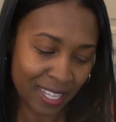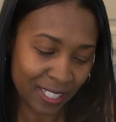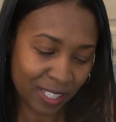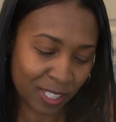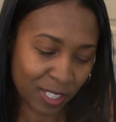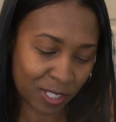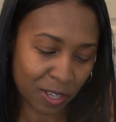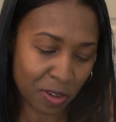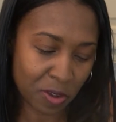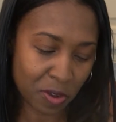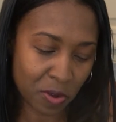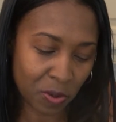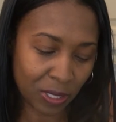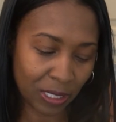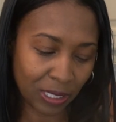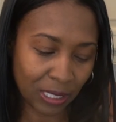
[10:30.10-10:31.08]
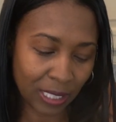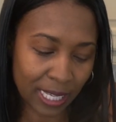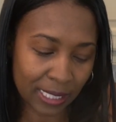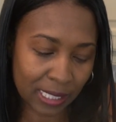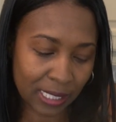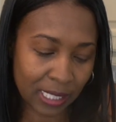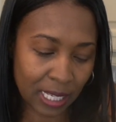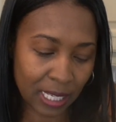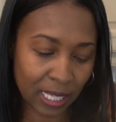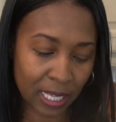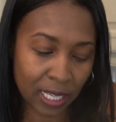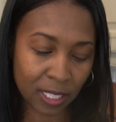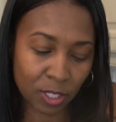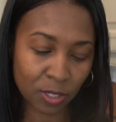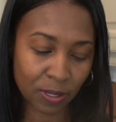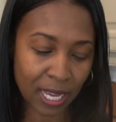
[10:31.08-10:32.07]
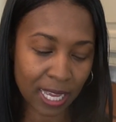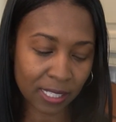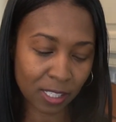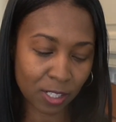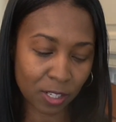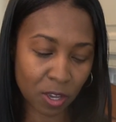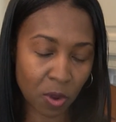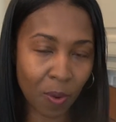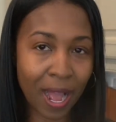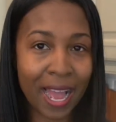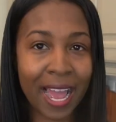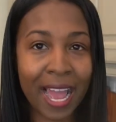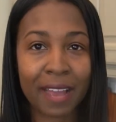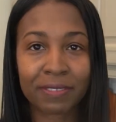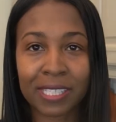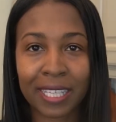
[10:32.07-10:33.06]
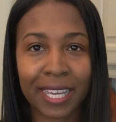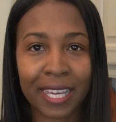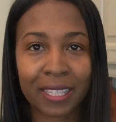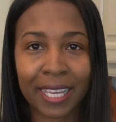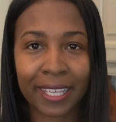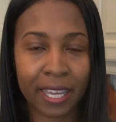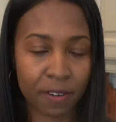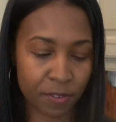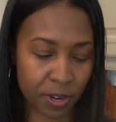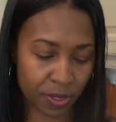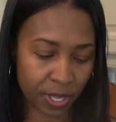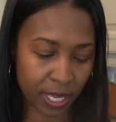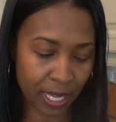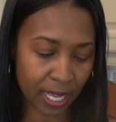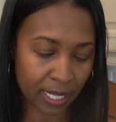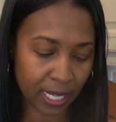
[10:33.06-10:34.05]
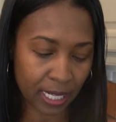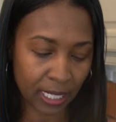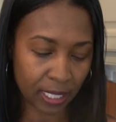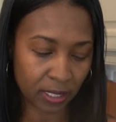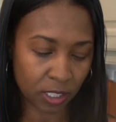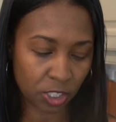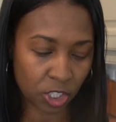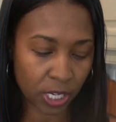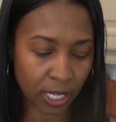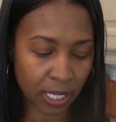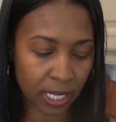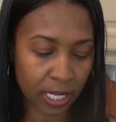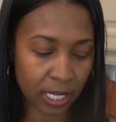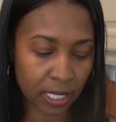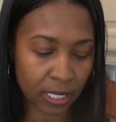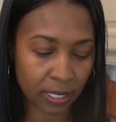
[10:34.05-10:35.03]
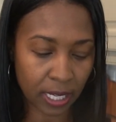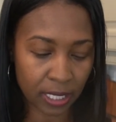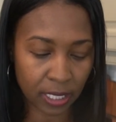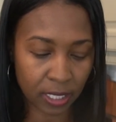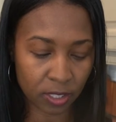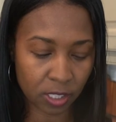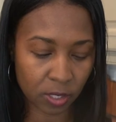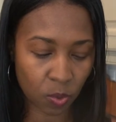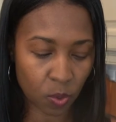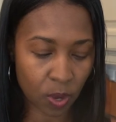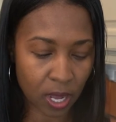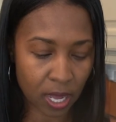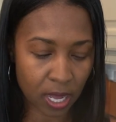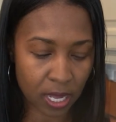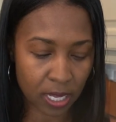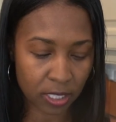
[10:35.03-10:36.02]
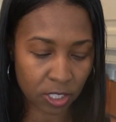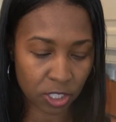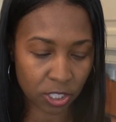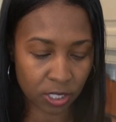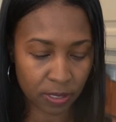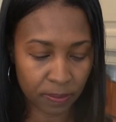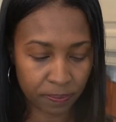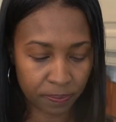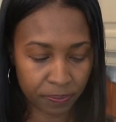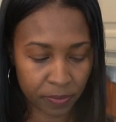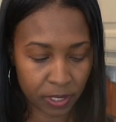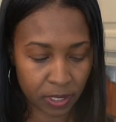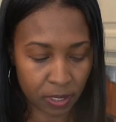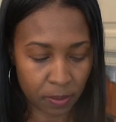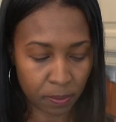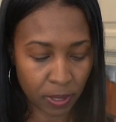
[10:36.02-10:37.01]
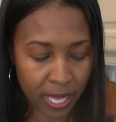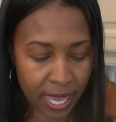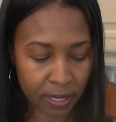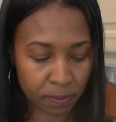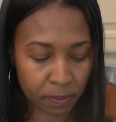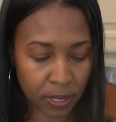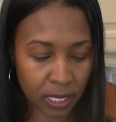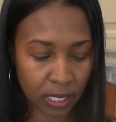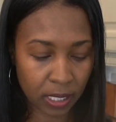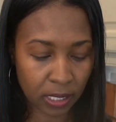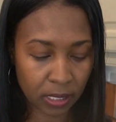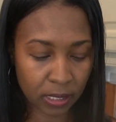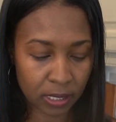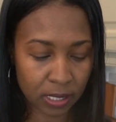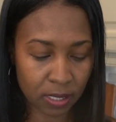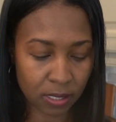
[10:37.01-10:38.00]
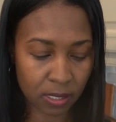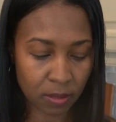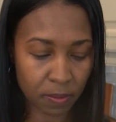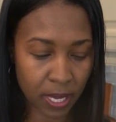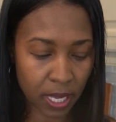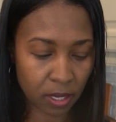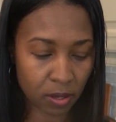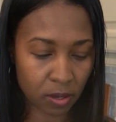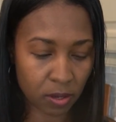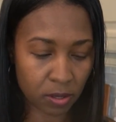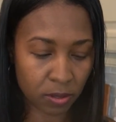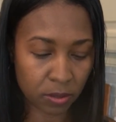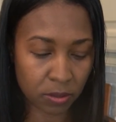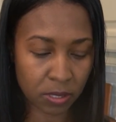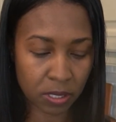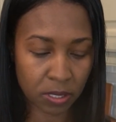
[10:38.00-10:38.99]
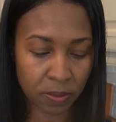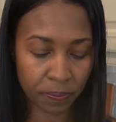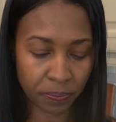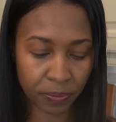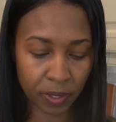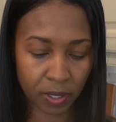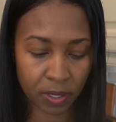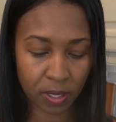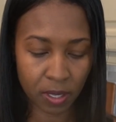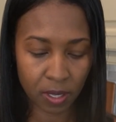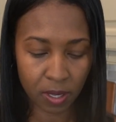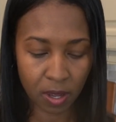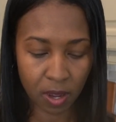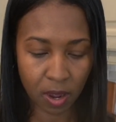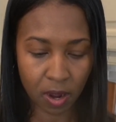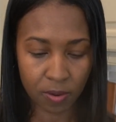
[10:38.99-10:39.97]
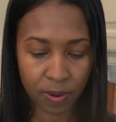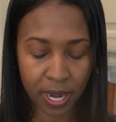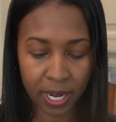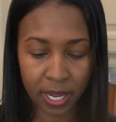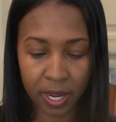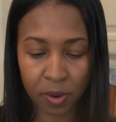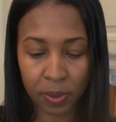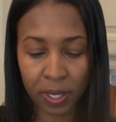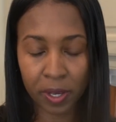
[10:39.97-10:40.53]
So let's dig in. You guys know I have to get like everything. I gotta get the chicken, I gotta get the squash, the black beans, the tomatoes. All right, here we